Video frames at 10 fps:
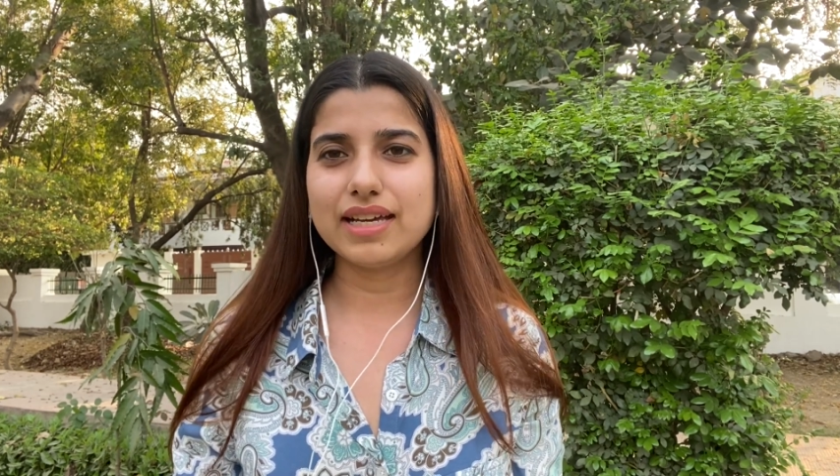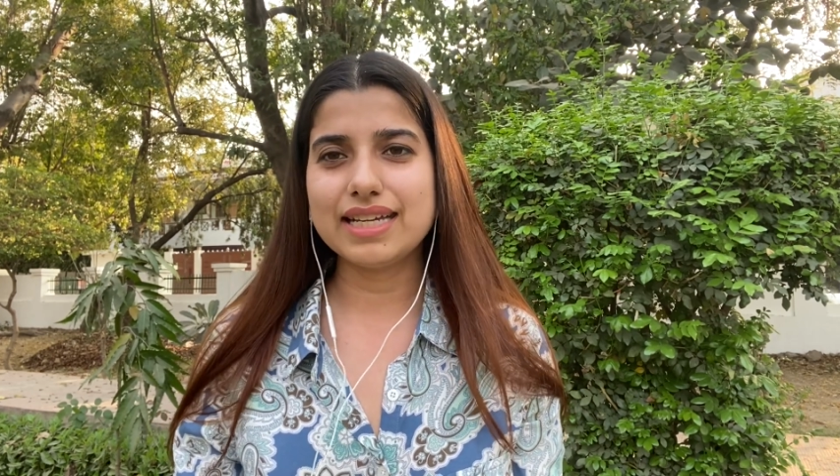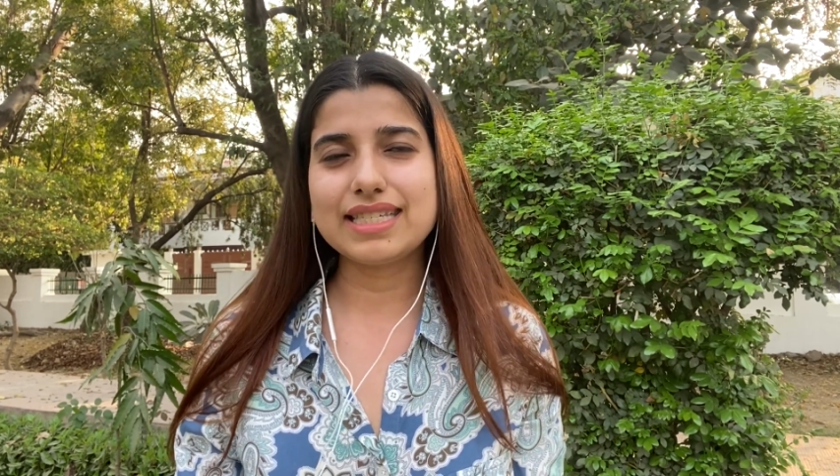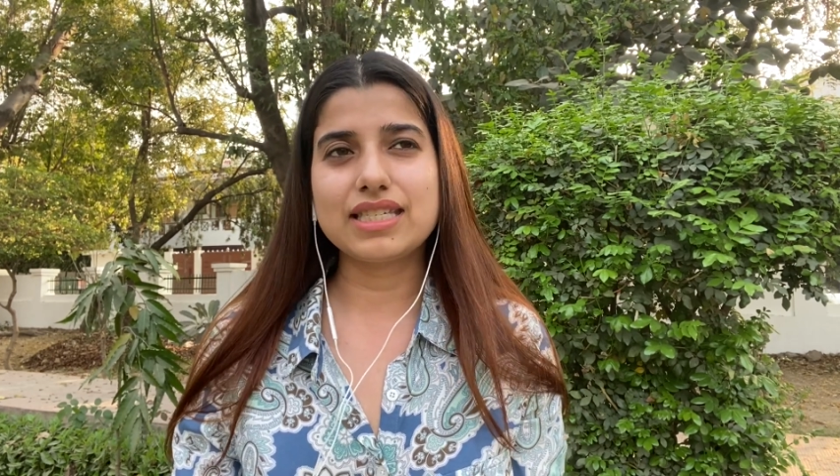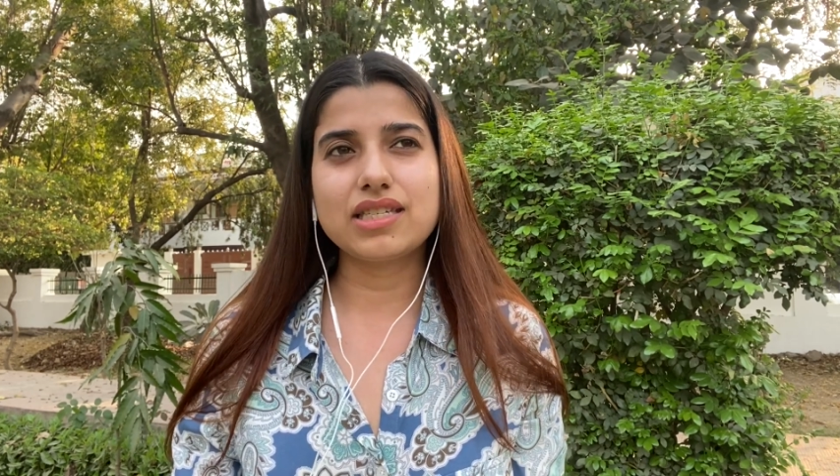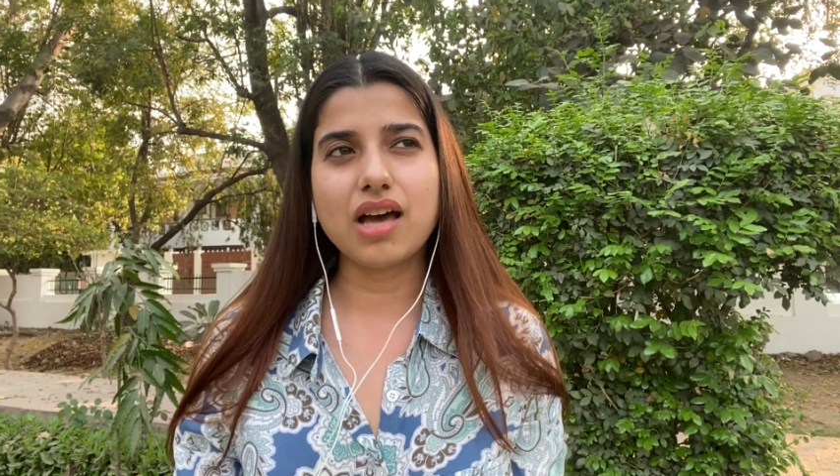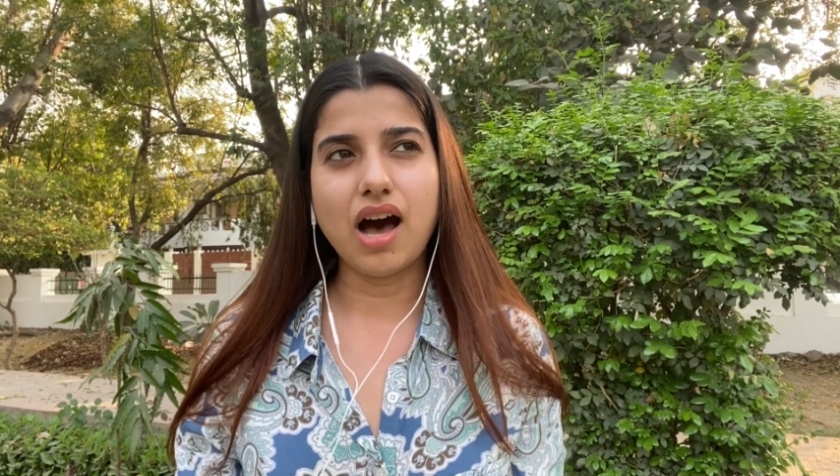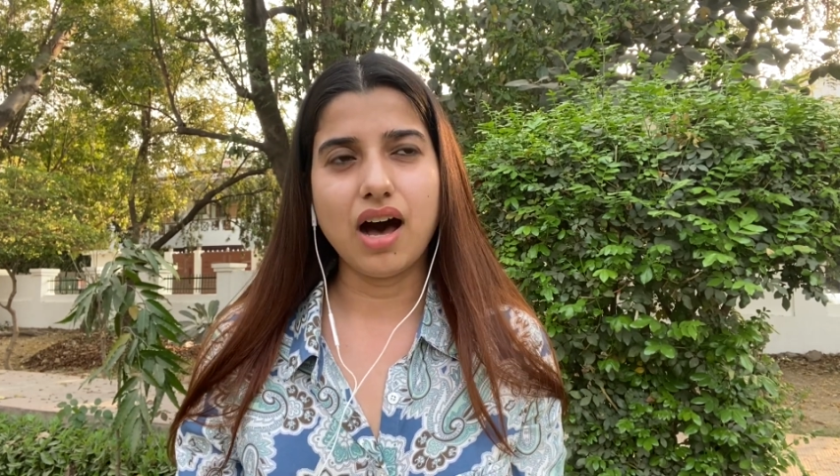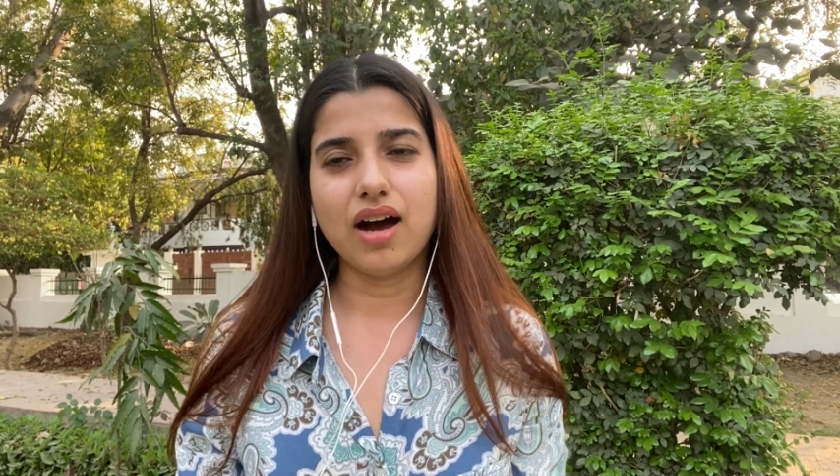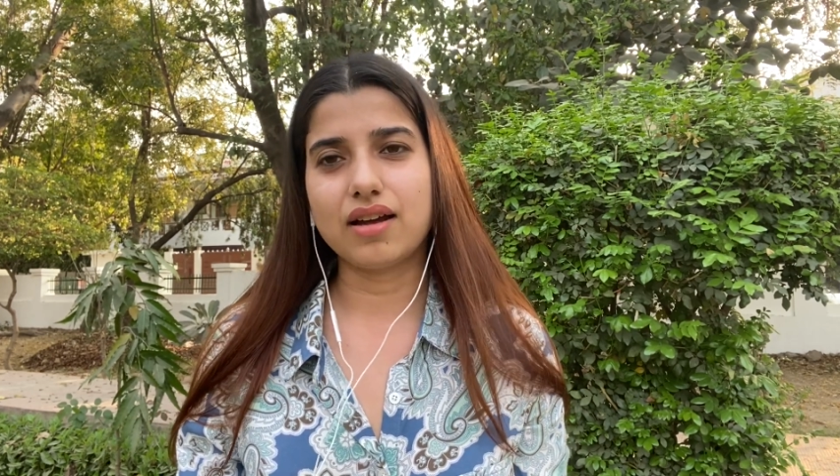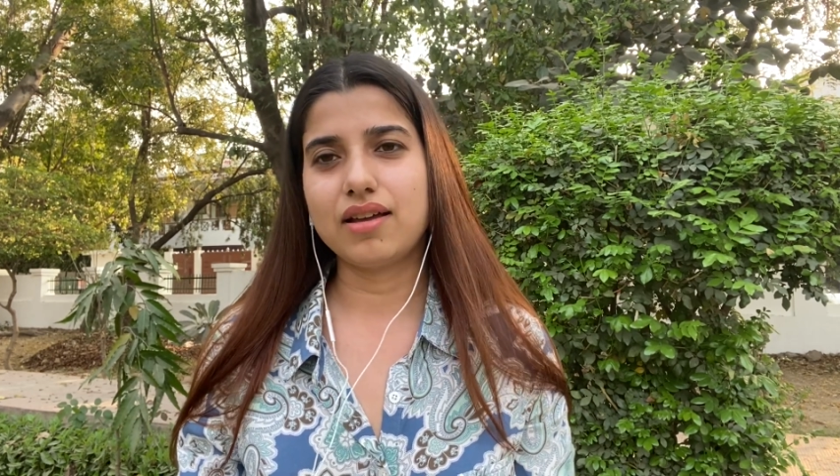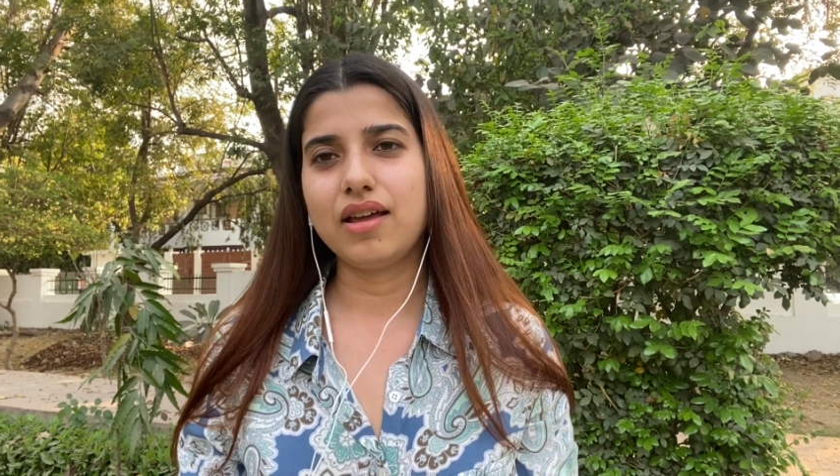it's talk.